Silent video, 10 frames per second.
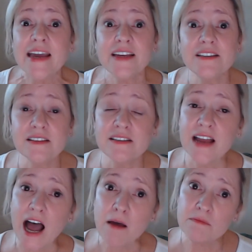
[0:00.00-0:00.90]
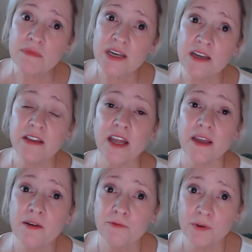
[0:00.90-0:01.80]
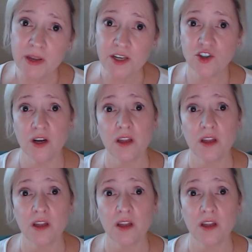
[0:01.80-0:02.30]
It does not mean that information